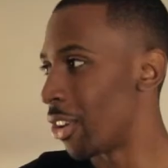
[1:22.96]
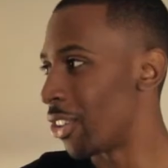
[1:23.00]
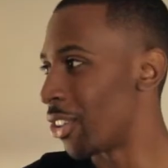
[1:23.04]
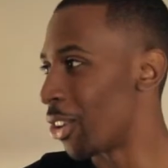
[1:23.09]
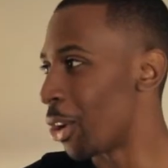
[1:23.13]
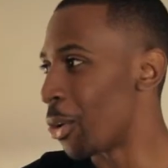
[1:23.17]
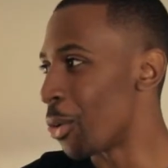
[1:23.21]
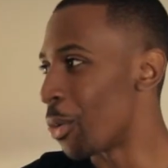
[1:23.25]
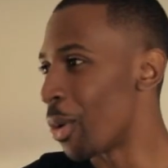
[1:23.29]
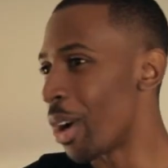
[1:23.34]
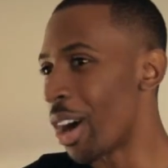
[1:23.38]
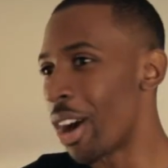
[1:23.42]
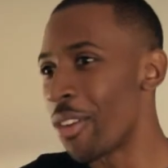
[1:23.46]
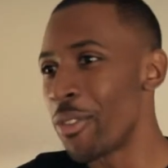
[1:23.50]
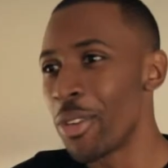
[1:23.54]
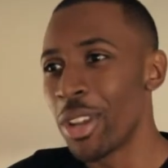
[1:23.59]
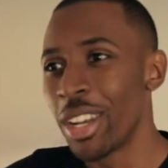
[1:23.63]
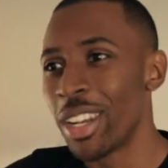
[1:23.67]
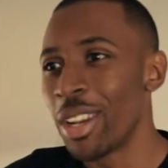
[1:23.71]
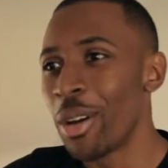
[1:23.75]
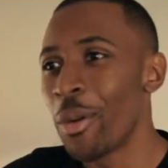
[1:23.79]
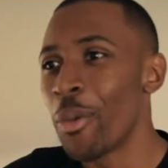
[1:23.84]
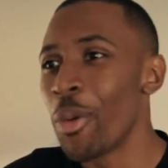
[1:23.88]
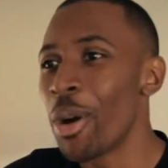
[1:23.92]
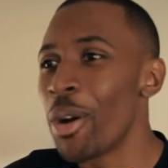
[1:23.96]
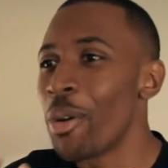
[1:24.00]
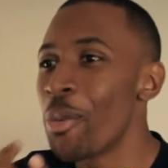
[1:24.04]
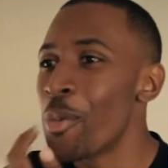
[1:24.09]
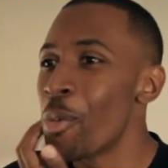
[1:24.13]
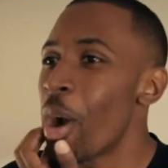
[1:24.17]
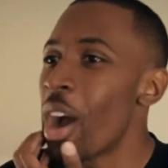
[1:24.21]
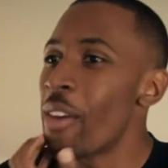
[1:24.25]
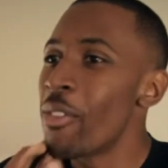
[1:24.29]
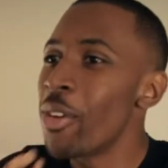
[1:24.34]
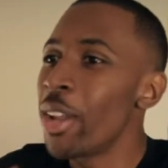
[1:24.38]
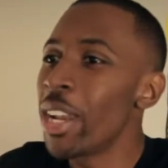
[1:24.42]
I don't
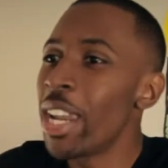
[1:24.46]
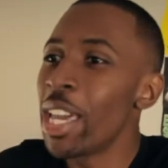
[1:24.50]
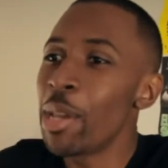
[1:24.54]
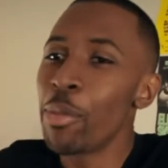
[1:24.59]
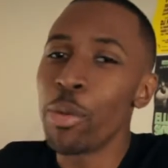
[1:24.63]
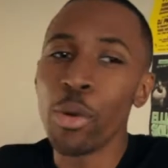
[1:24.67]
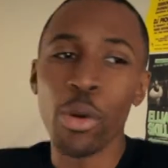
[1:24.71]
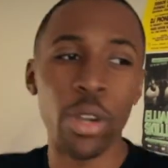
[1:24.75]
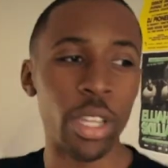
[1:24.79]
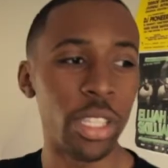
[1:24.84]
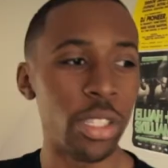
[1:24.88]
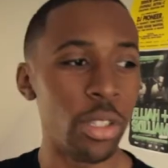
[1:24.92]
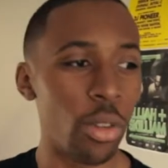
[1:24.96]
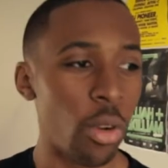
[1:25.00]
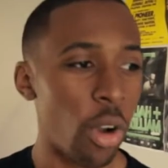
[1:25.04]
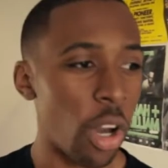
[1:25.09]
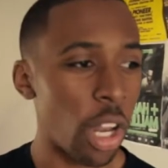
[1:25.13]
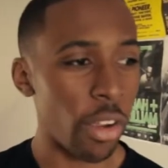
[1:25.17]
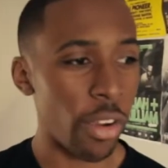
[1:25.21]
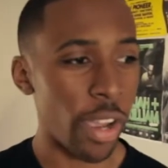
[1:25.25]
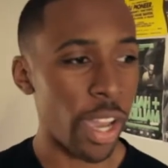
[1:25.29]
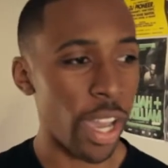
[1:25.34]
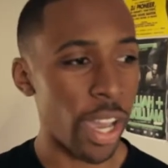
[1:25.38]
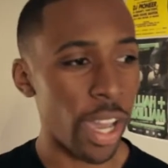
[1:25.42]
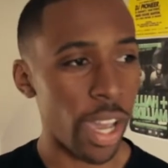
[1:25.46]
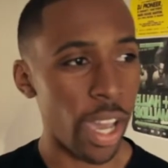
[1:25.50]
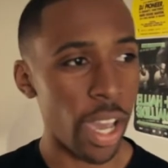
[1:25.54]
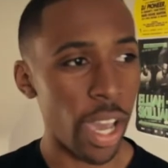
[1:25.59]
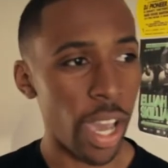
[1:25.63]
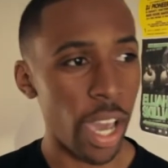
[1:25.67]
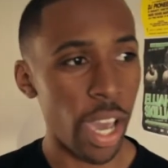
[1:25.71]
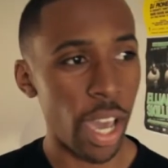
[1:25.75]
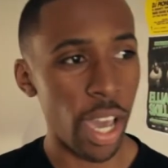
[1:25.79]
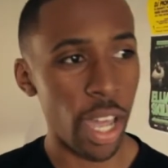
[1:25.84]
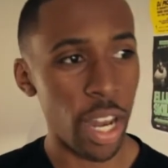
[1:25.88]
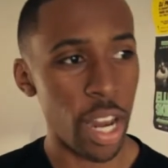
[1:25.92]
know, what other label can you holler at
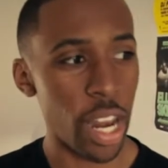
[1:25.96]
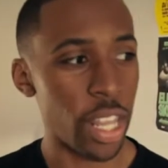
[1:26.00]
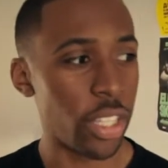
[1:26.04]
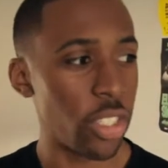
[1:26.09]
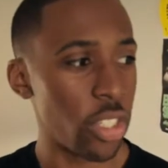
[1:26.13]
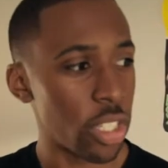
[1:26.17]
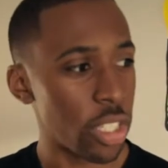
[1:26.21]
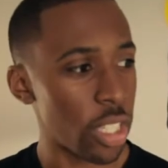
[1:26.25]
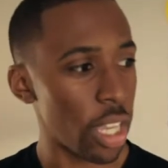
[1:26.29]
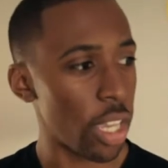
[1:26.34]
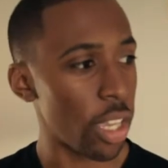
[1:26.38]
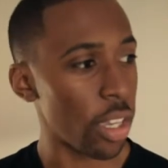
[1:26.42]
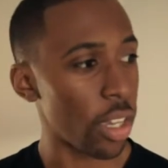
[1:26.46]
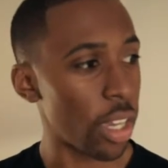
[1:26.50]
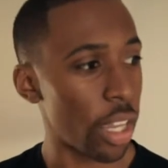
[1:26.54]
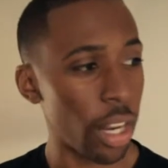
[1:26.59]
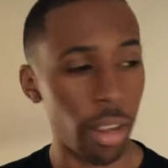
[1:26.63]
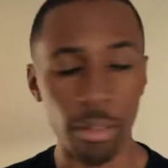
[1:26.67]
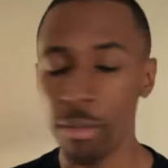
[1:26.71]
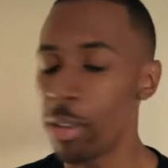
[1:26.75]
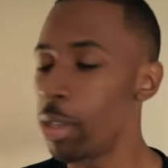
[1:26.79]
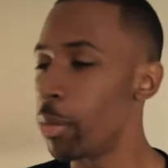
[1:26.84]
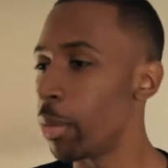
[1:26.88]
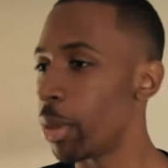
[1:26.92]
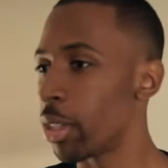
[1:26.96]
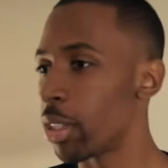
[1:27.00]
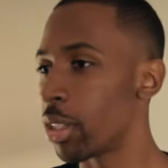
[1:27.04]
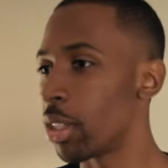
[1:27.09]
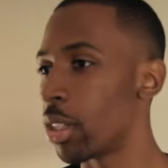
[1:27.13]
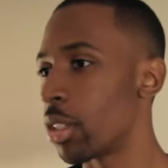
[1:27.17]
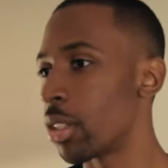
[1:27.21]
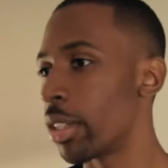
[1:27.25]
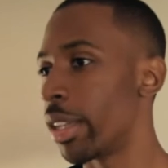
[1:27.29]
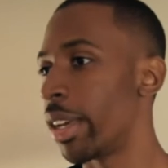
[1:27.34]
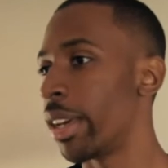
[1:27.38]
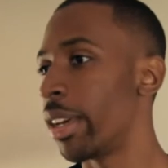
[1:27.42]
and just say, can I remix
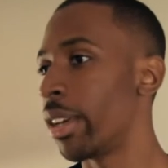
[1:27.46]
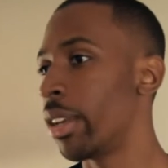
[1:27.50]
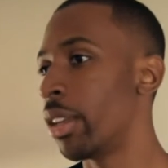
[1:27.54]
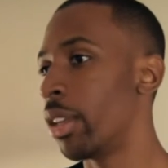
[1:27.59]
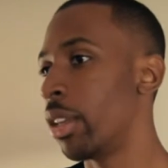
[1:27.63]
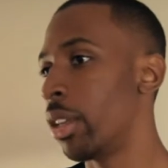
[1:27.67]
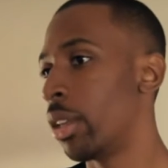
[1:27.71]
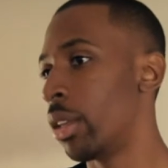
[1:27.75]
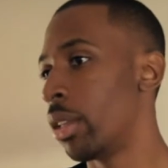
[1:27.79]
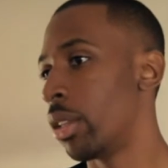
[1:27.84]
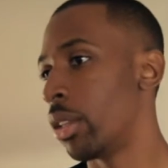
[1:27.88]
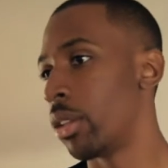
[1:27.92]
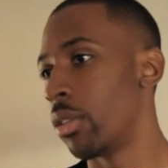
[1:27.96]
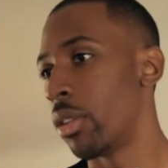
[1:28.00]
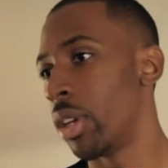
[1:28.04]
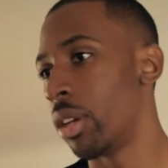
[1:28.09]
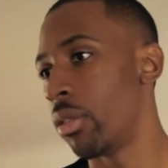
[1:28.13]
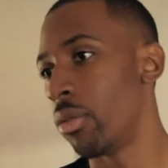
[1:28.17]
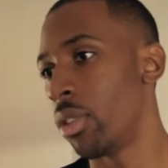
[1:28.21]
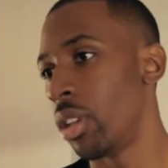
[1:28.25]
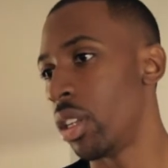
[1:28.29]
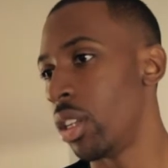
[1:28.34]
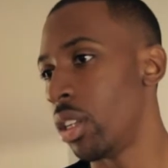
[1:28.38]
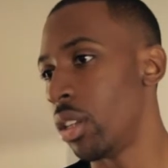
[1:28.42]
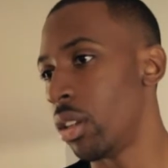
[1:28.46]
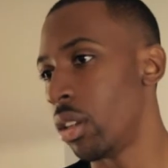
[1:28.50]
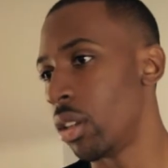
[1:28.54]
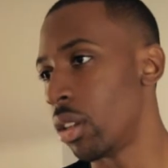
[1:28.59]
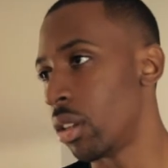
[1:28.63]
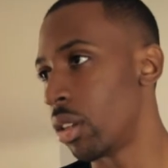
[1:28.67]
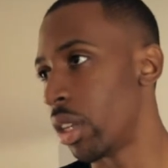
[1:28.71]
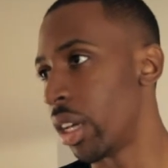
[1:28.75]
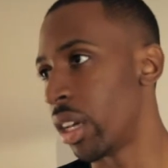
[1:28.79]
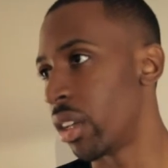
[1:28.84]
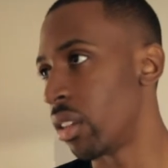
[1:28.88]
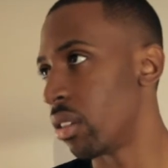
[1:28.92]
this? Like, there ain't really,
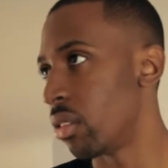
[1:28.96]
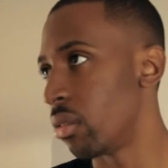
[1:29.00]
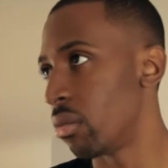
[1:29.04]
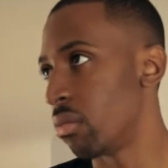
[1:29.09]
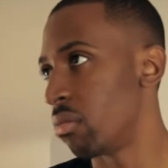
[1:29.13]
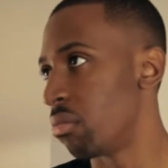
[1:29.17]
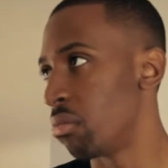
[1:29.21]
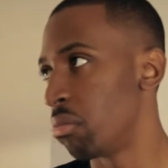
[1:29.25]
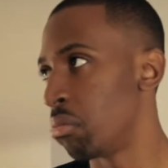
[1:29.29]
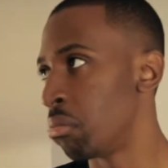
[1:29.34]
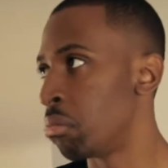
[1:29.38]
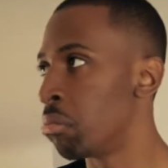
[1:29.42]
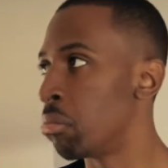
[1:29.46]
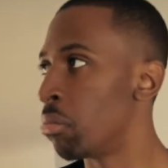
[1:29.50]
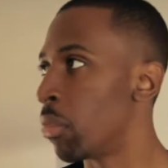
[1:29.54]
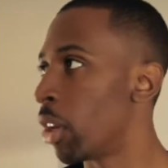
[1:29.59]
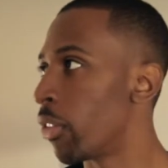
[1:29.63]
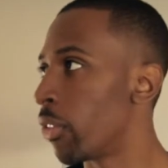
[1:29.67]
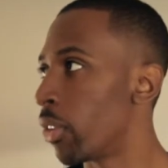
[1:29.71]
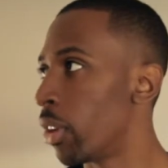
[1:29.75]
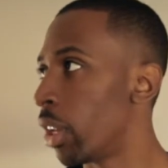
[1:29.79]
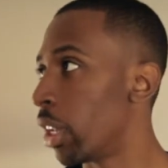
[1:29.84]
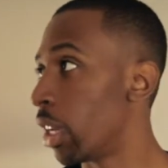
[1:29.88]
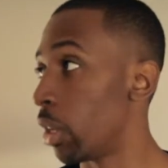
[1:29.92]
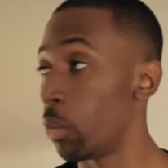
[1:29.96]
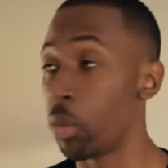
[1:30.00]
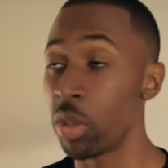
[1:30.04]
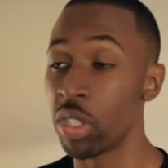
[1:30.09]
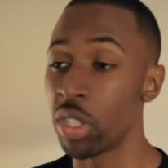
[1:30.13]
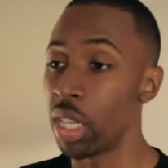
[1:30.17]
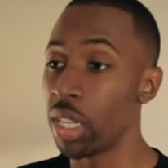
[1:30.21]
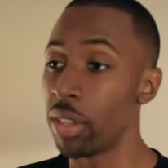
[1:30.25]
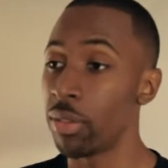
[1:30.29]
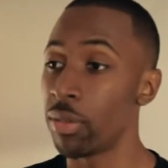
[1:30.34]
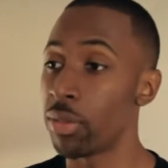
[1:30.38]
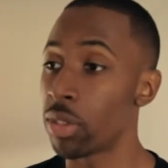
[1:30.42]
like, nothing like that.
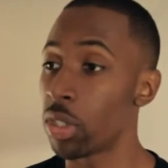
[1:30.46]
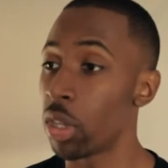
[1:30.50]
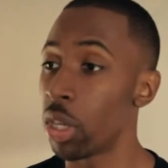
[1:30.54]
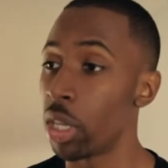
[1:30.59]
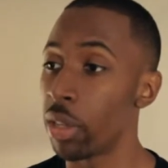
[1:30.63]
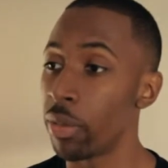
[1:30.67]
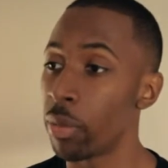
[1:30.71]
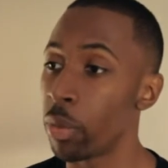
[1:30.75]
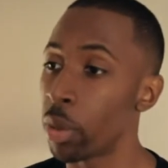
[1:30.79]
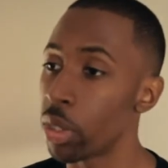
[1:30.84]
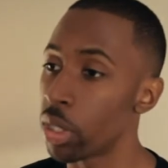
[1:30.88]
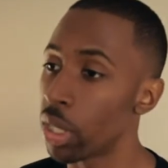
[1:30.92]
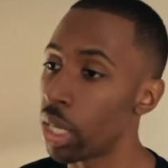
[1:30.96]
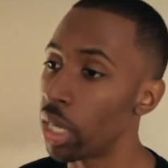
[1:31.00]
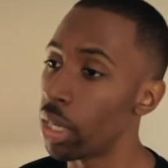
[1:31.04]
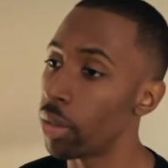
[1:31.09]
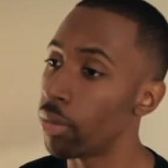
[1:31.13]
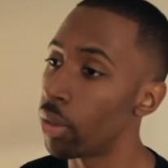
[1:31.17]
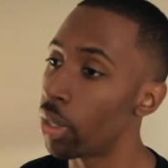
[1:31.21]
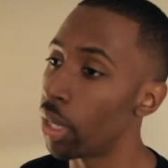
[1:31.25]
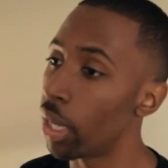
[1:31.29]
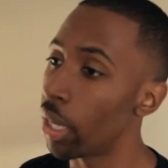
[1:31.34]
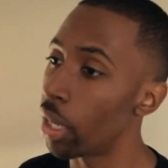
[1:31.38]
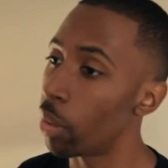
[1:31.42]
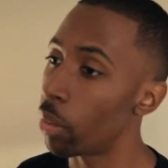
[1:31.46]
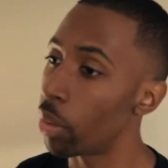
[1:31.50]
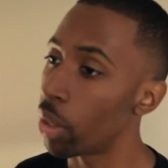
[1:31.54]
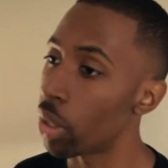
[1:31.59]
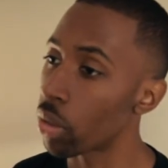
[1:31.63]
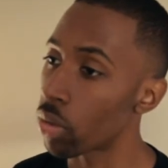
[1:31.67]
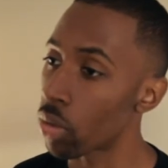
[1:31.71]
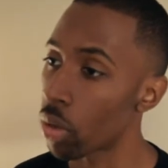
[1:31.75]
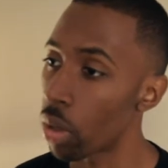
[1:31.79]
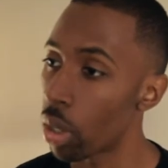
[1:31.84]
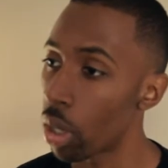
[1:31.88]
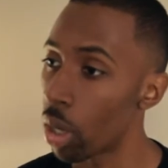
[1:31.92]
Certainly wasn't anything like that when
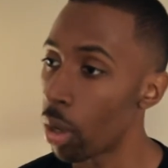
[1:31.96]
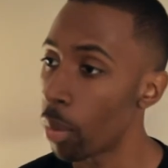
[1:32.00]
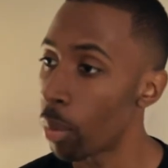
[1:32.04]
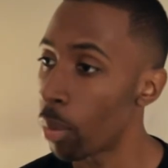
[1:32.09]
I was growing